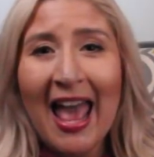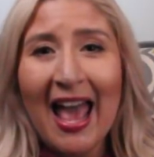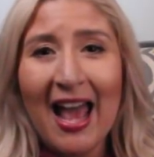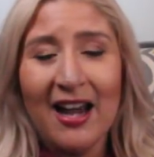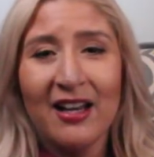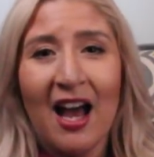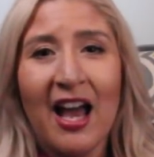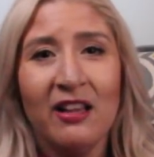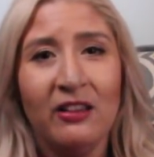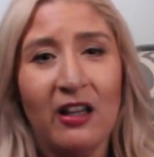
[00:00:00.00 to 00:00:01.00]
And
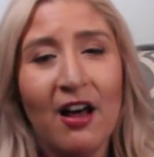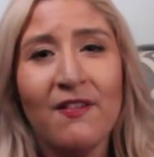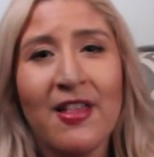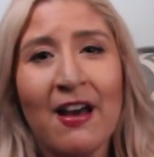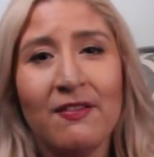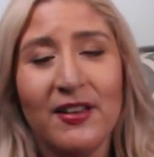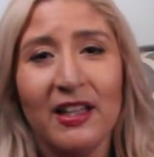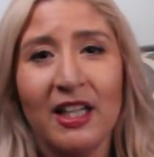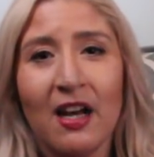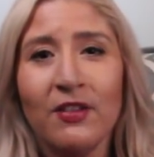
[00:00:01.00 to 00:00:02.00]
I love that
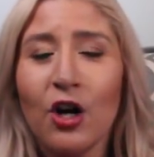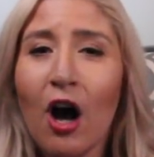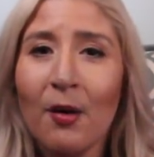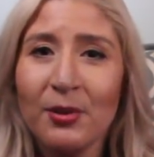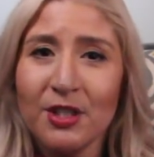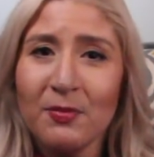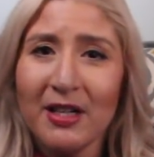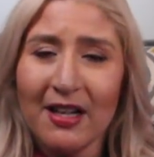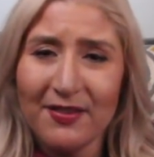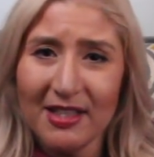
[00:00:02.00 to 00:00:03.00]
feeling of
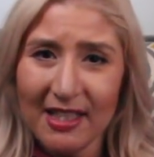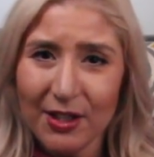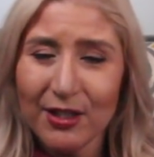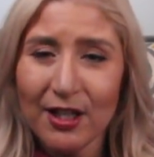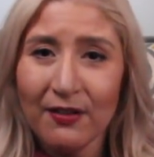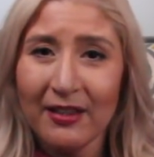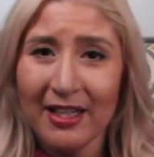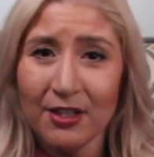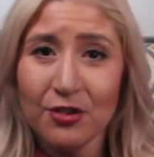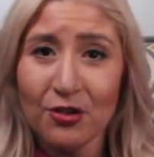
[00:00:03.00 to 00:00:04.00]
accomplishment, of seeing yourself
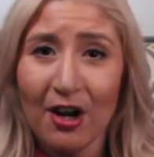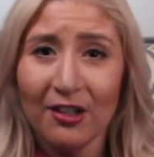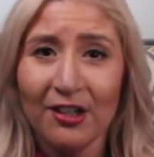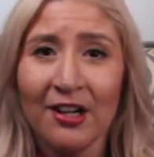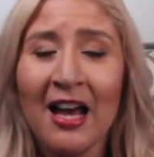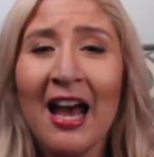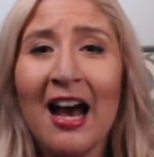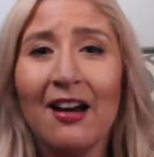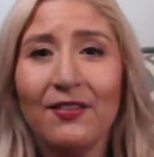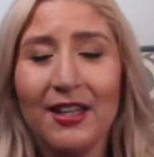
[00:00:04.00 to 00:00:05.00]
getting stronger,
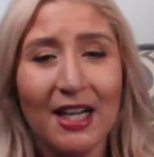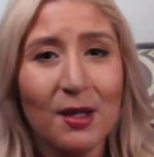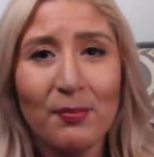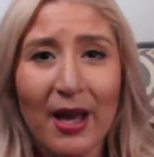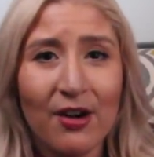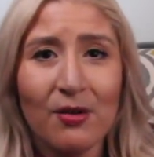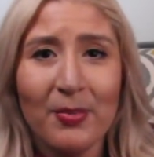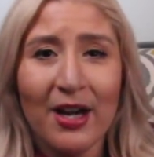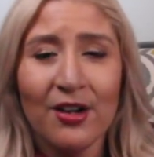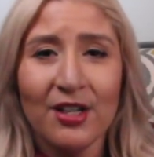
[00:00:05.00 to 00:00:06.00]
of getting better and
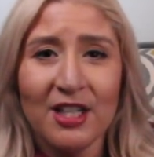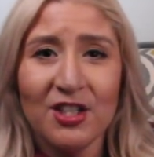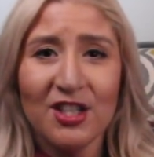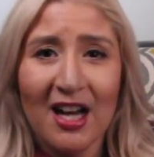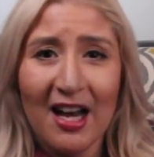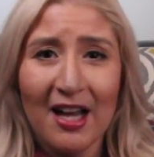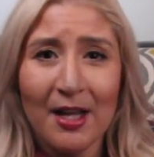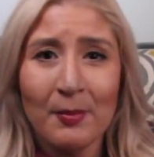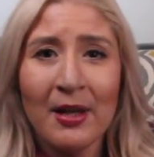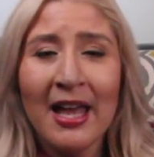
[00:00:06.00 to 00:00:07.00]
better each
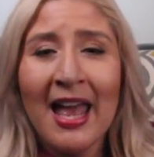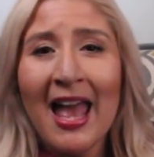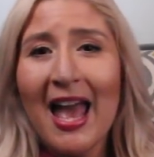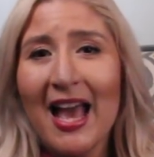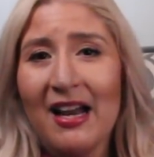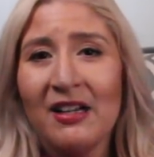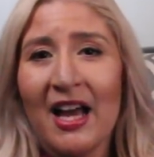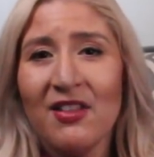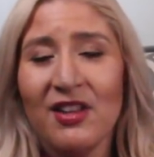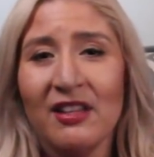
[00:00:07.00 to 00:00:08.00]
time. And
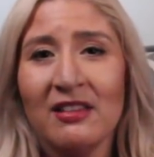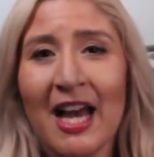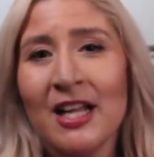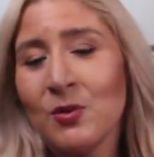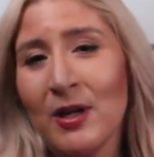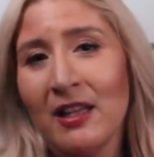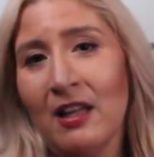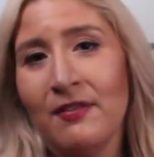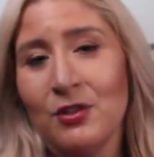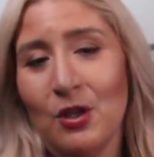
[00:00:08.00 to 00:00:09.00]
I think that's what I
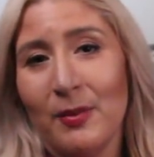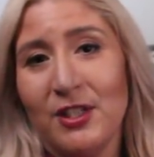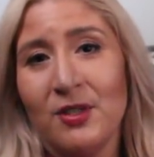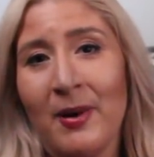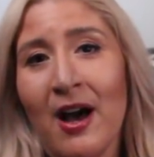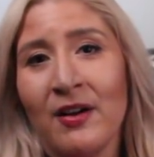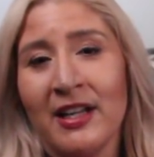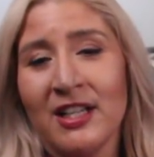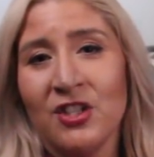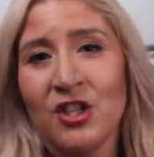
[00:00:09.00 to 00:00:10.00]
love so much about
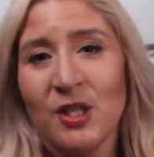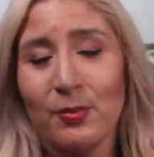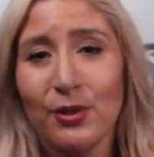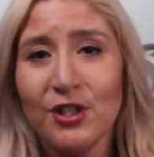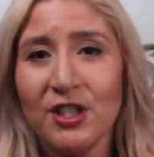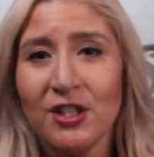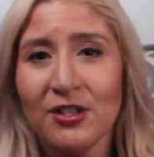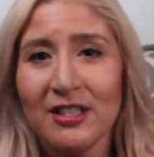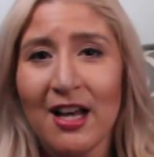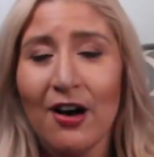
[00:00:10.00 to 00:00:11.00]
it, is just pushing
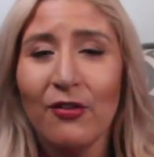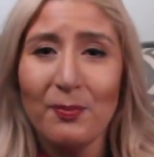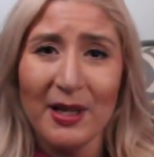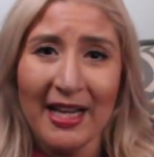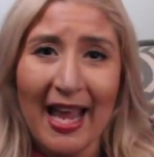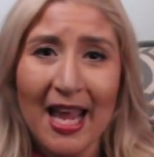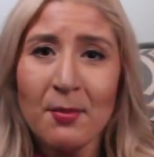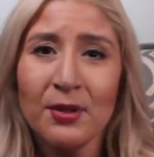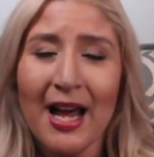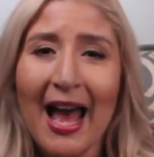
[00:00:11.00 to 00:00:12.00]
yourself, being
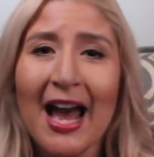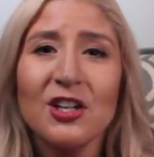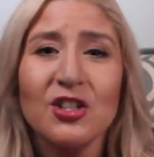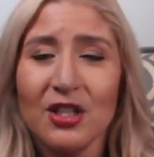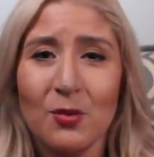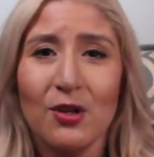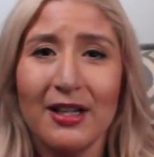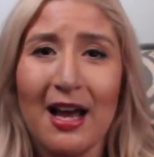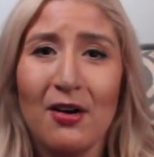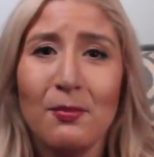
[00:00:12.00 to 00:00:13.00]
able to actually
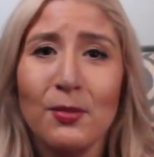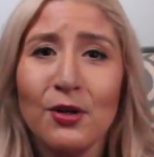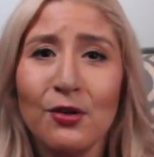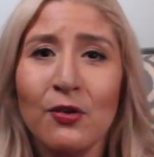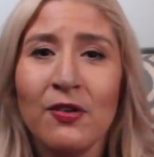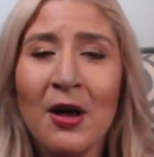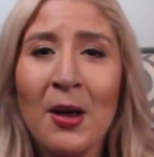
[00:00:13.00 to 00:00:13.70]
work out and move,